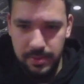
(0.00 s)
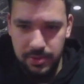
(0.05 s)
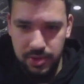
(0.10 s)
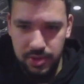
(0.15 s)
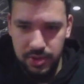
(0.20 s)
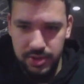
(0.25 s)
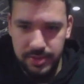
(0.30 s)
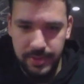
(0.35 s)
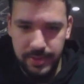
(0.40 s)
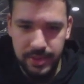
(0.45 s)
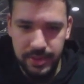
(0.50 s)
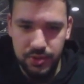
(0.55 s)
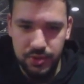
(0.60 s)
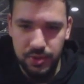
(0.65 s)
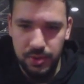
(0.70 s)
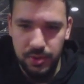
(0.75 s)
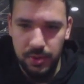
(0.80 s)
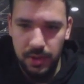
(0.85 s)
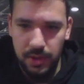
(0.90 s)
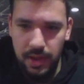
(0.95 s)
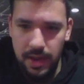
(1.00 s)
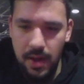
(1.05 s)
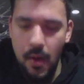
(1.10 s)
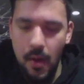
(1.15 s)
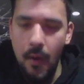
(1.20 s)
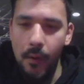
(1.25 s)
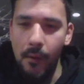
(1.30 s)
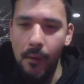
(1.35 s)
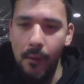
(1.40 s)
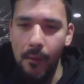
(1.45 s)
are starting to main droll.
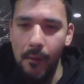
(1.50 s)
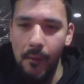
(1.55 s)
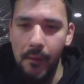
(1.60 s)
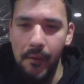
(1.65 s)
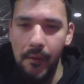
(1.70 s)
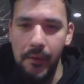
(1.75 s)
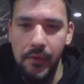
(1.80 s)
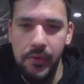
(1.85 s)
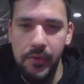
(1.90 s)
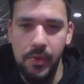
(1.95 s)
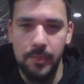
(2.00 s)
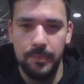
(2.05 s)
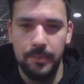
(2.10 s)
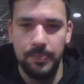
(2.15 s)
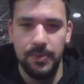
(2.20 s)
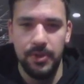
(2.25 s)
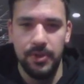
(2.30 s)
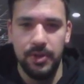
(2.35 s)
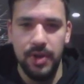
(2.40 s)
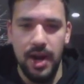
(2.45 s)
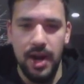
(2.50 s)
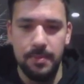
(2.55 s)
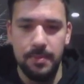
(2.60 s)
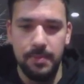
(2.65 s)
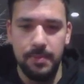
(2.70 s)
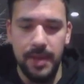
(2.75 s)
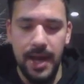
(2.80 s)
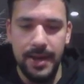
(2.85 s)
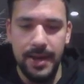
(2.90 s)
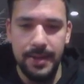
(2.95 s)
Here I add
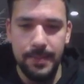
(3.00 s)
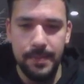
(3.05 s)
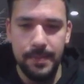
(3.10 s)
Planet.